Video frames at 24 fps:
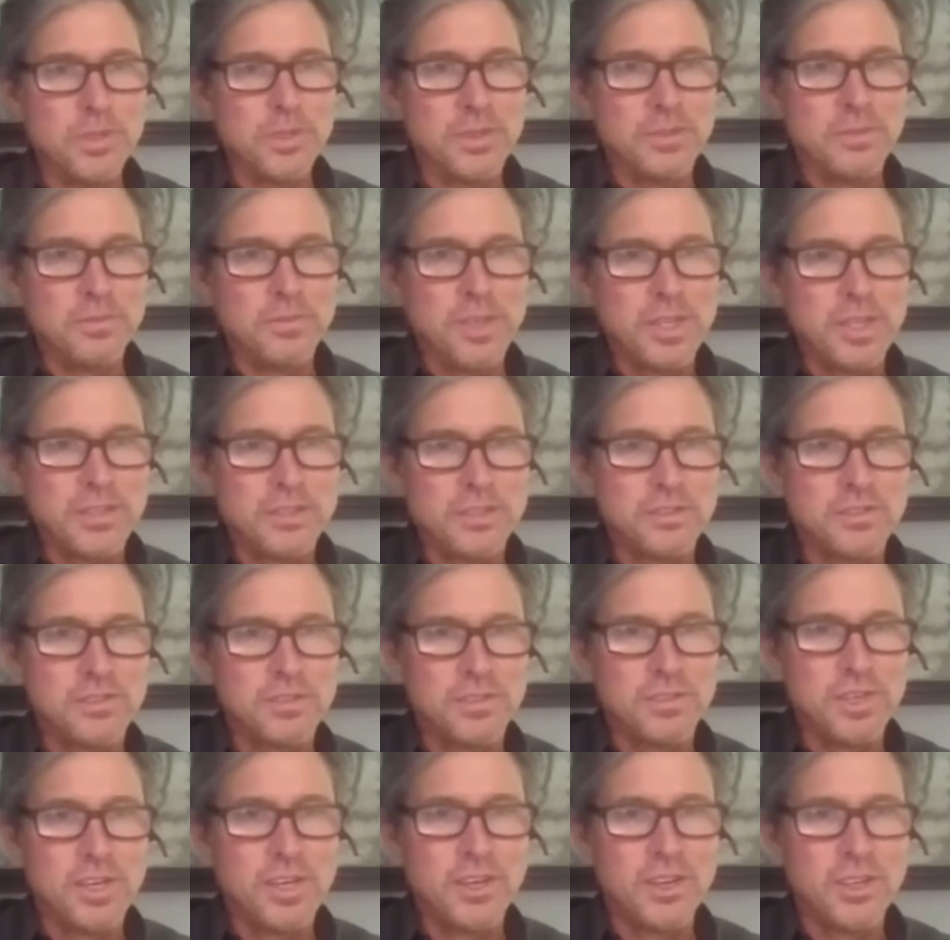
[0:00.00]
And if that's
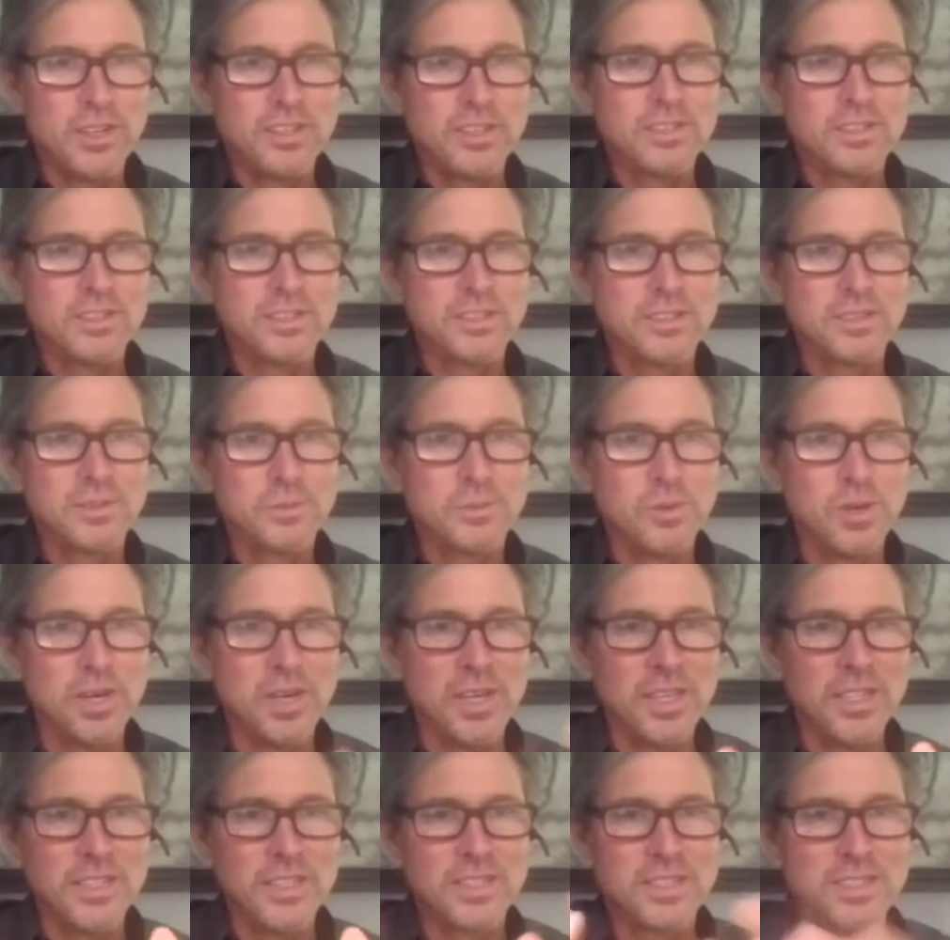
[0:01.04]
there, mm-hmm. and it's
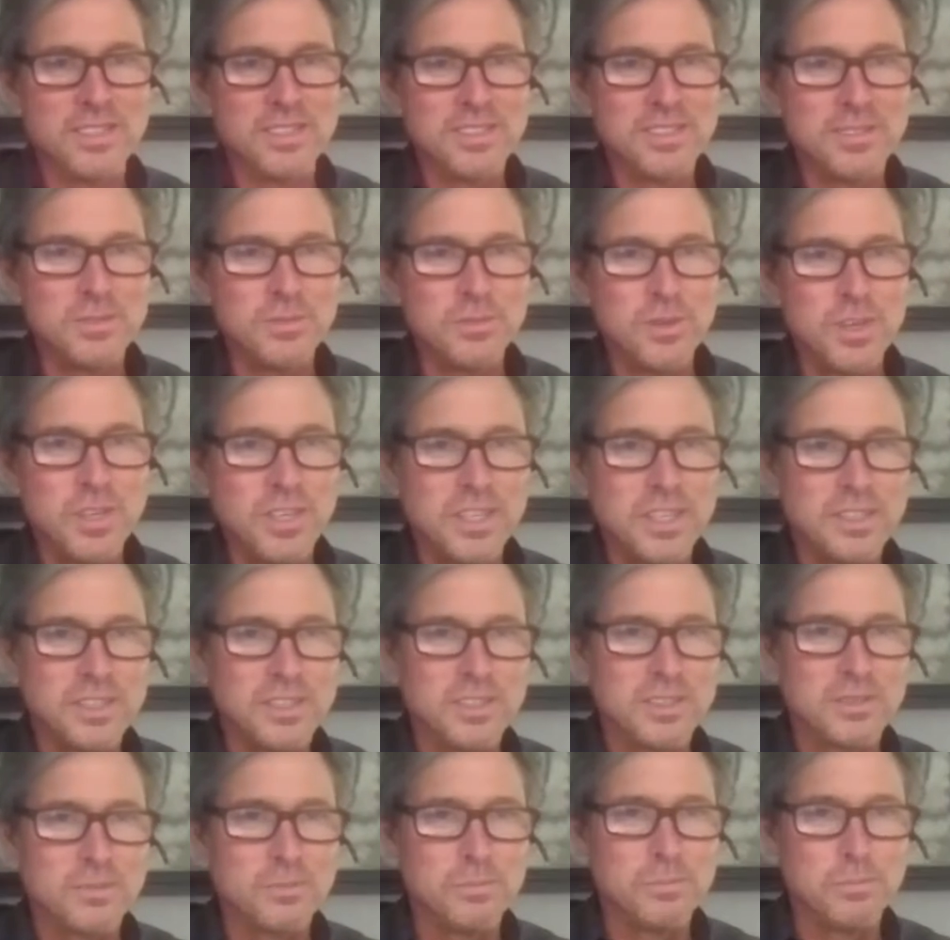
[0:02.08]
why not
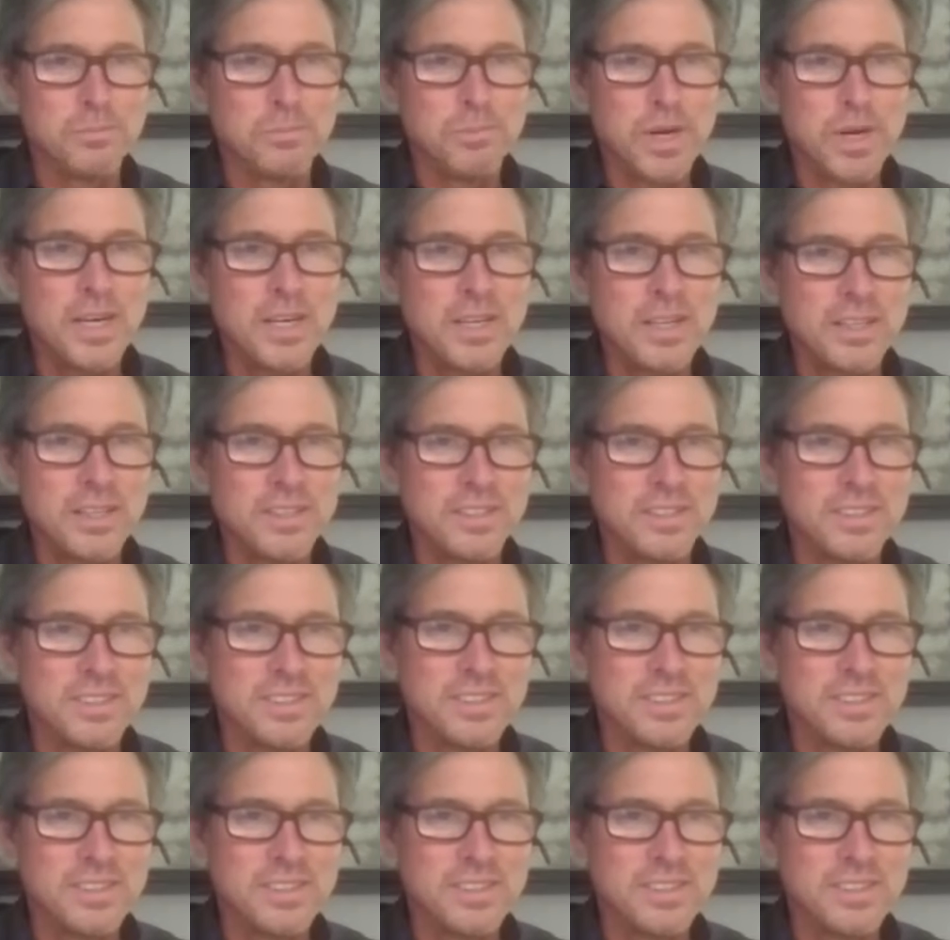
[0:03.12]
just buy it?